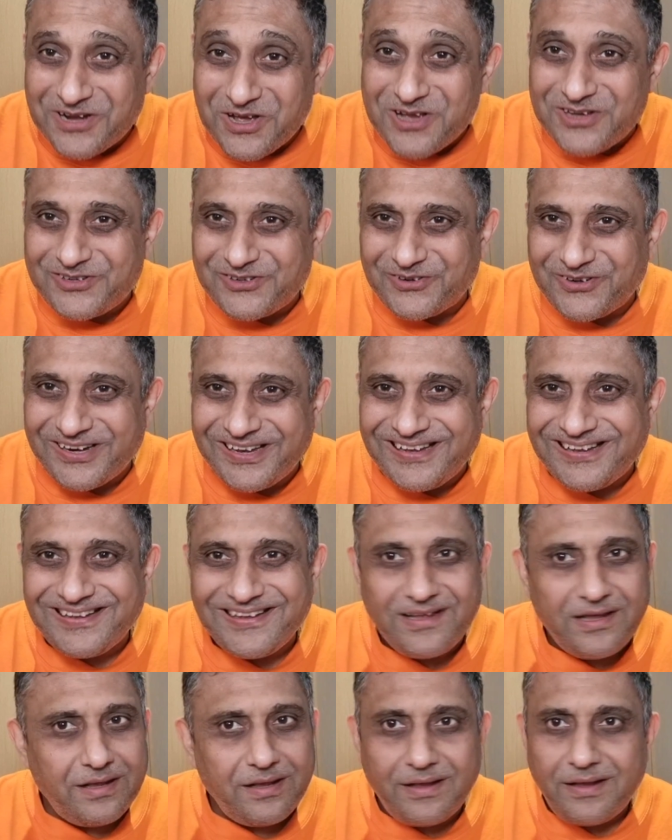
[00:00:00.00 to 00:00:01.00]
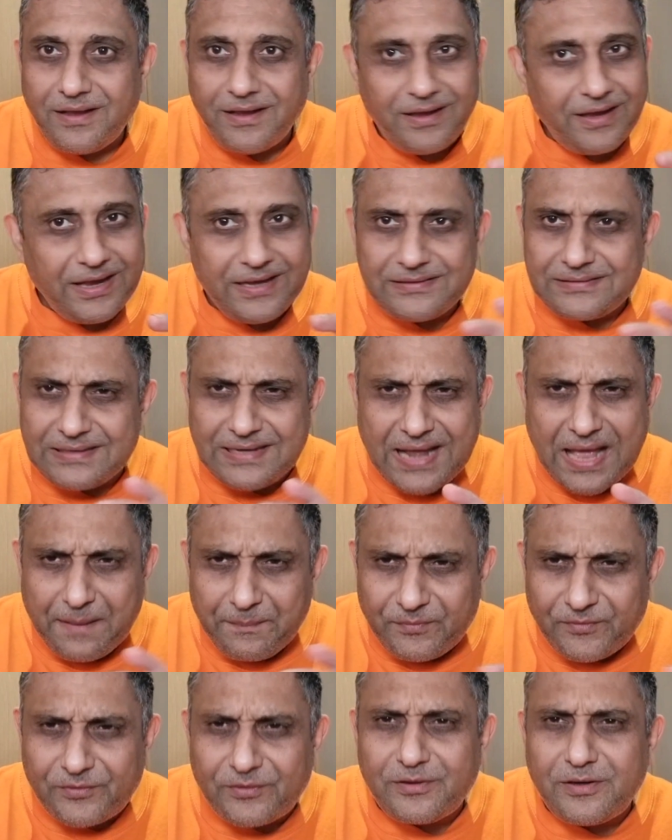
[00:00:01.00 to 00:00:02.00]
nursery, it's an
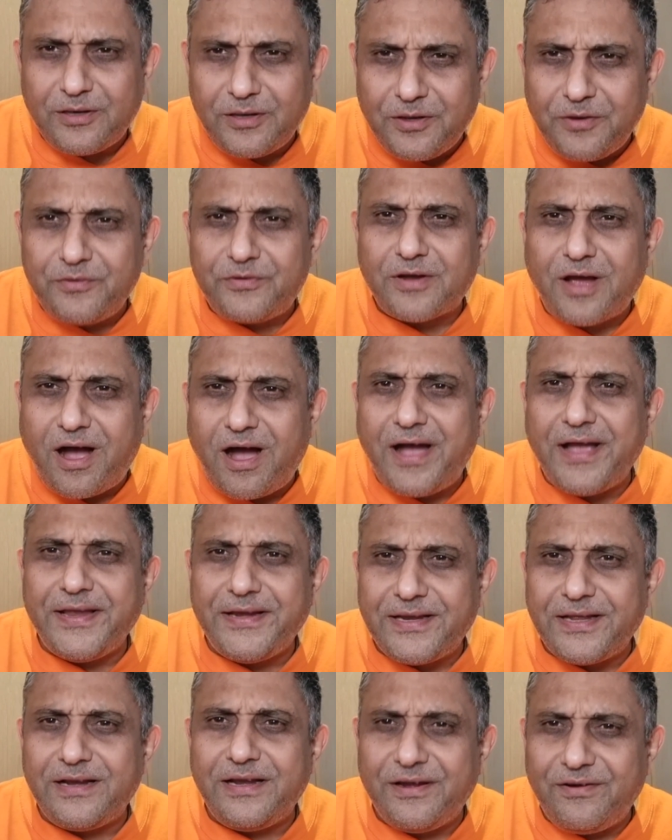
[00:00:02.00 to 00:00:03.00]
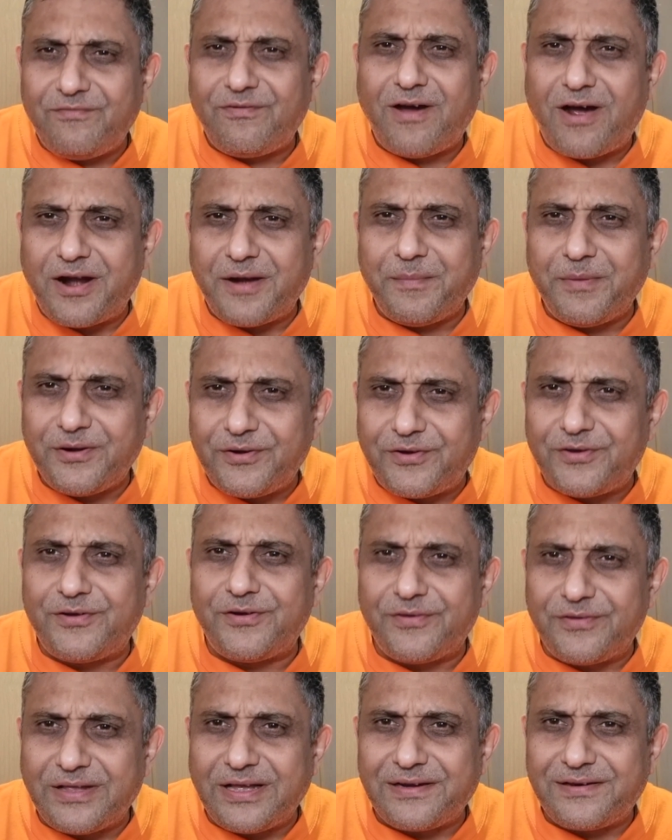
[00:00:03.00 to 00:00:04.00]
absolute ideal environment to
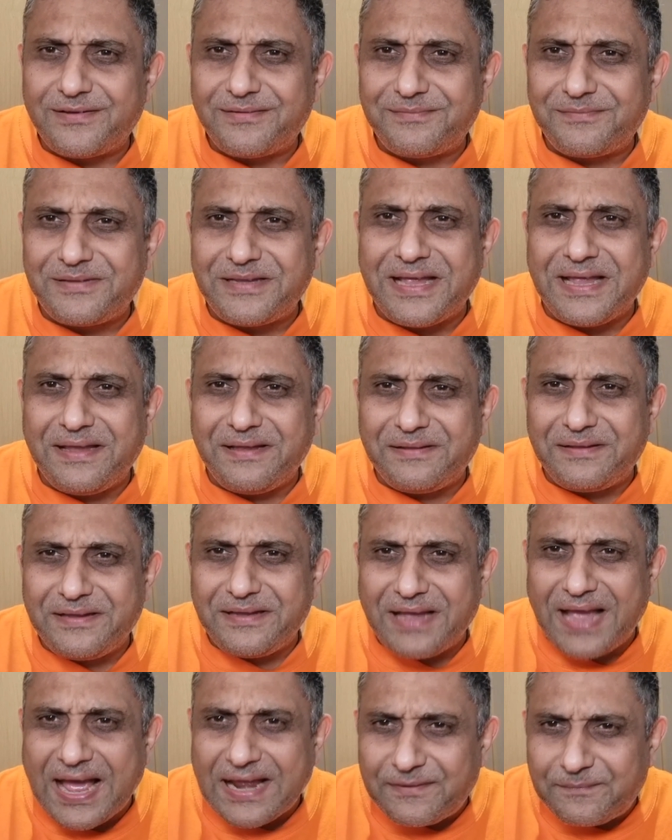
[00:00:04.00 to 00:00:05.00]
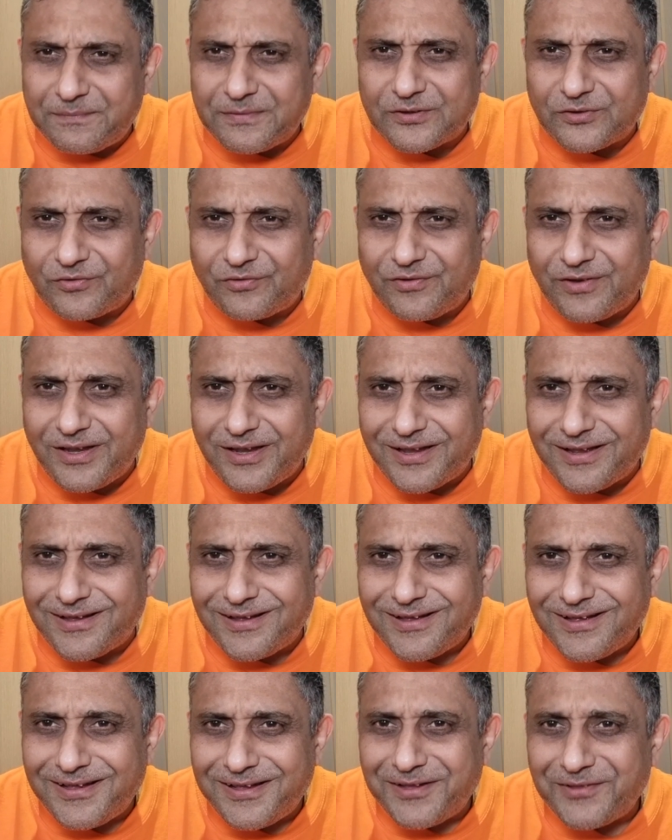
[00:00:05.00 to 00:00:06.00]
do that. The atmosphere,
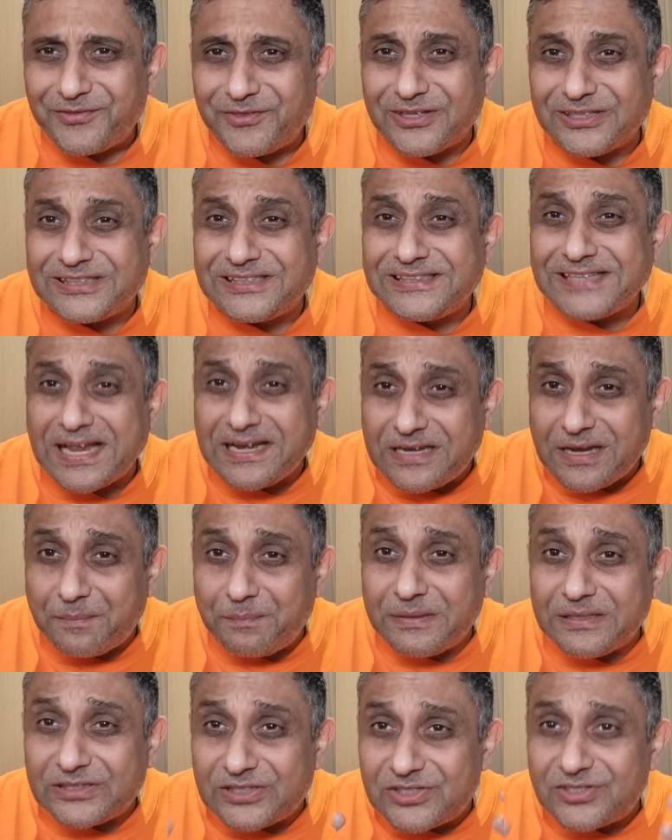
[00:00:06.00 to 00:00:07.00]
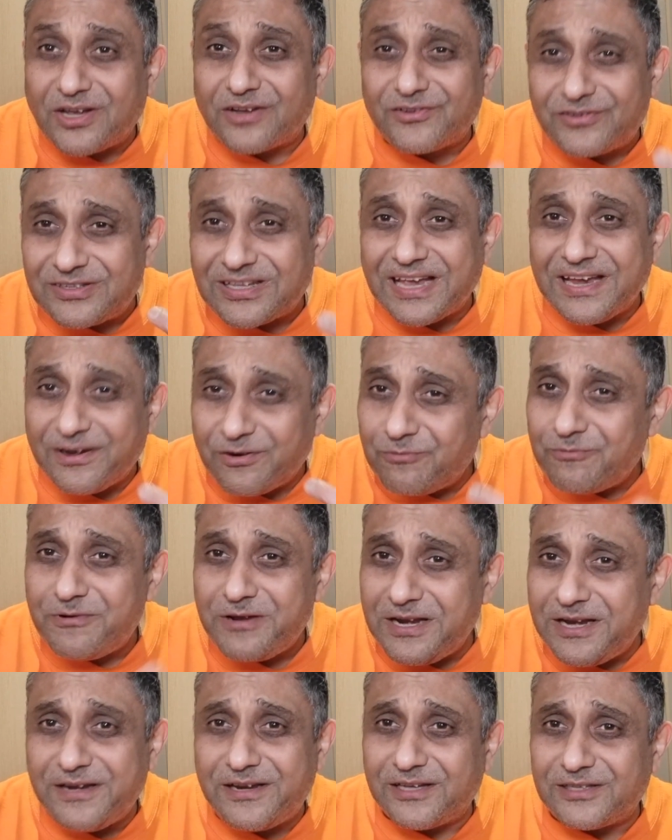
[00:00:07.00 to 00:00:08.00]
the setup is such that it
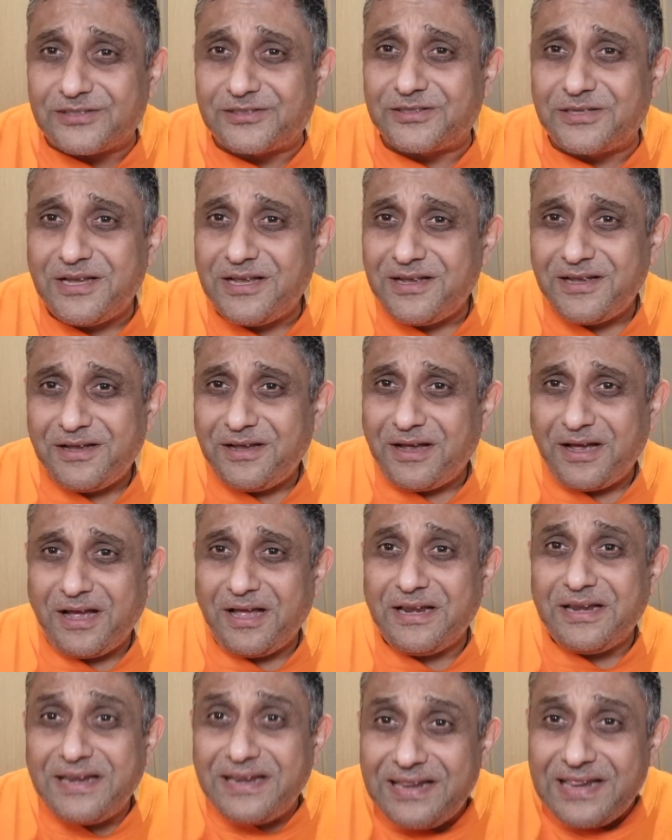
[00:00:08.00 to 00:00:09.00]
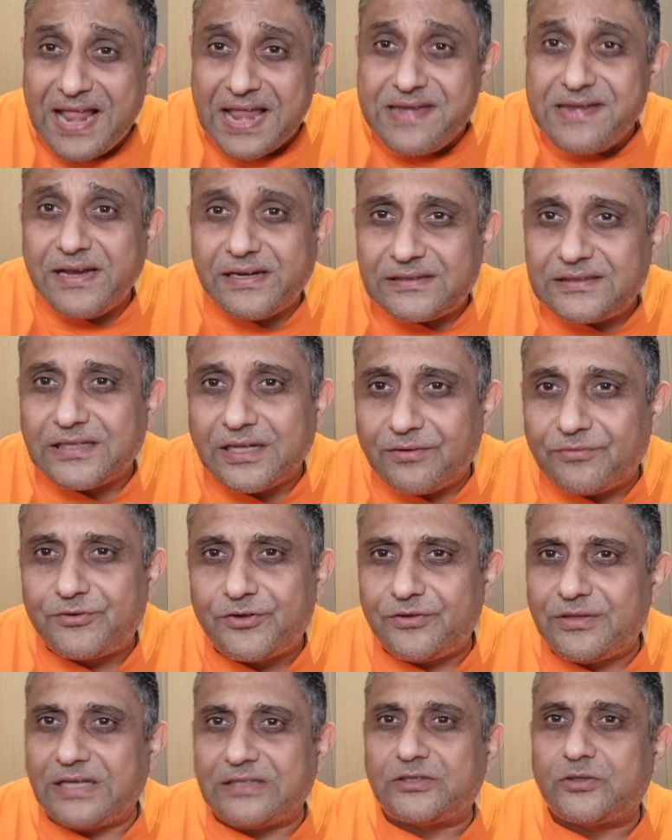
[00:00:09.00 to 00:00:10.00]
really does lend itself
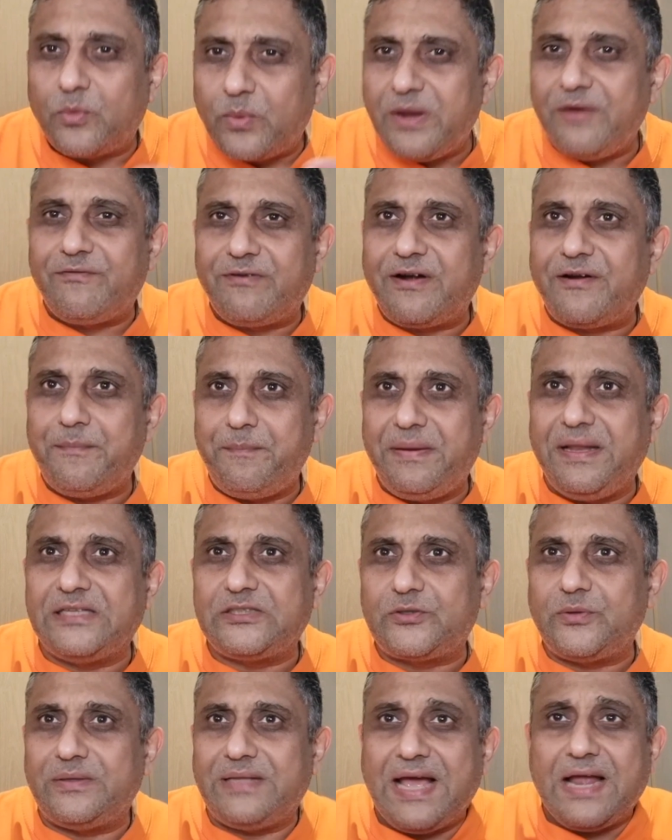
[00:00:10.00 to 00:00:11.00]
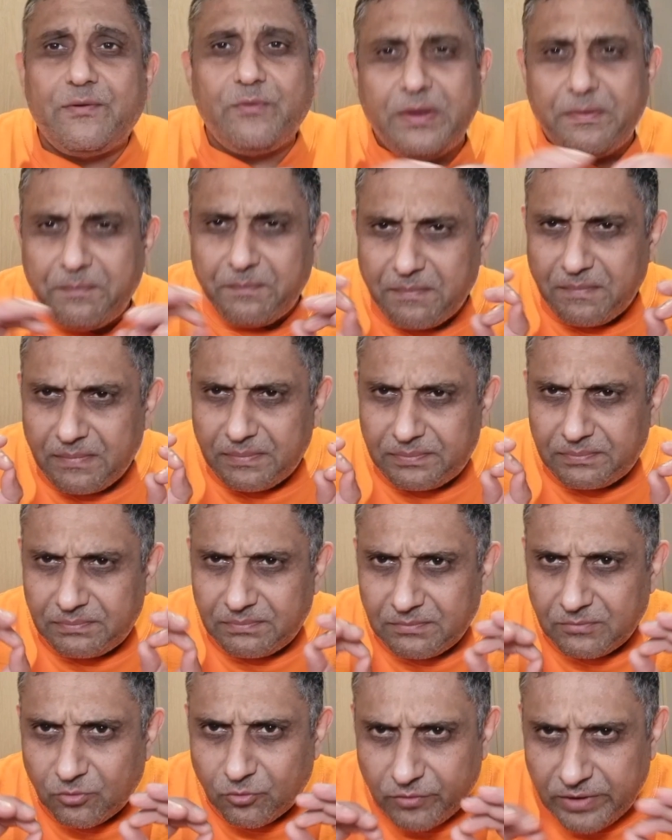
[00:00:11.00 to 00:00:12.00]
to that. So we're very blessed with that, and we
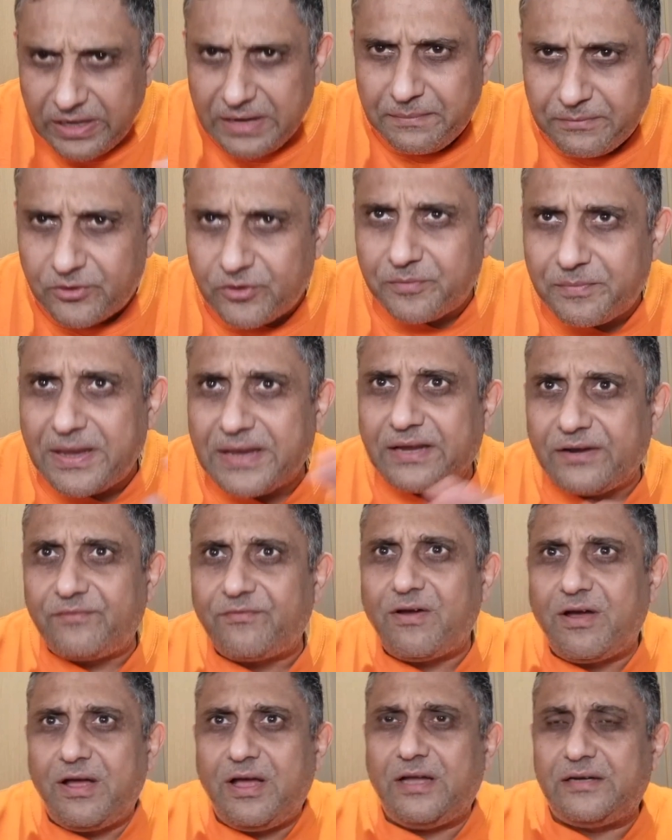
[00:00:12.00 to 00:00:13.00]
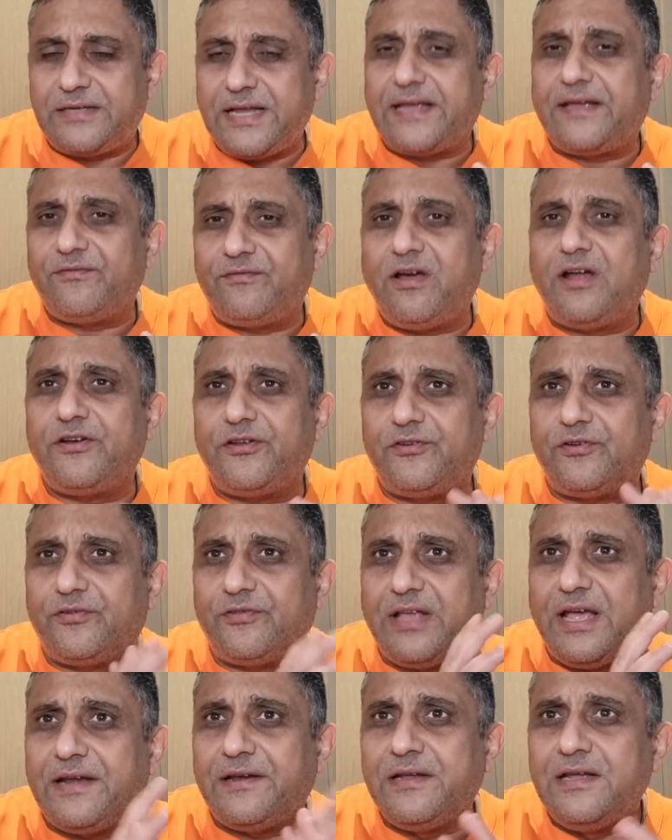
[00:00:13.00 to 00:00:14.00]
really do take advantage of
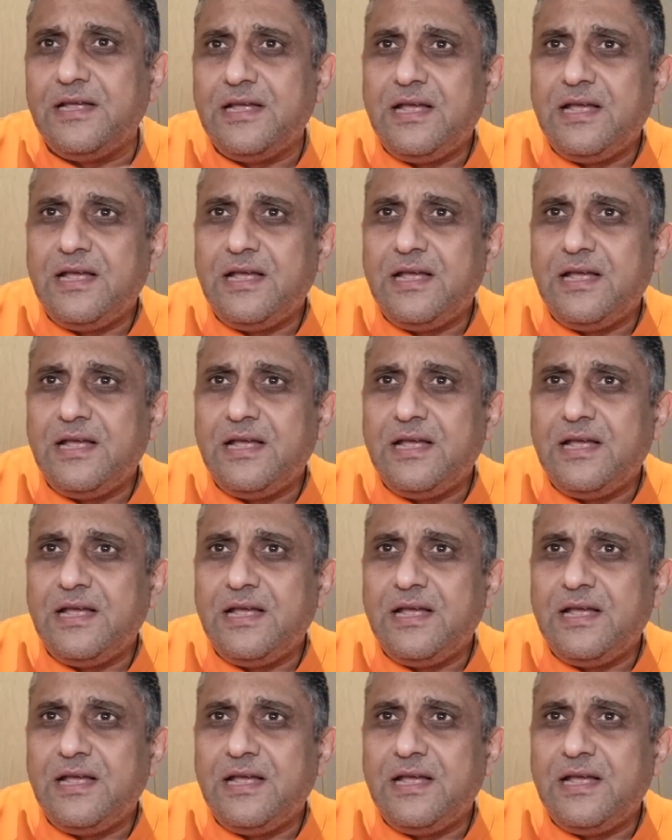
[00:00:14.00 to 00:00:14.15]
that.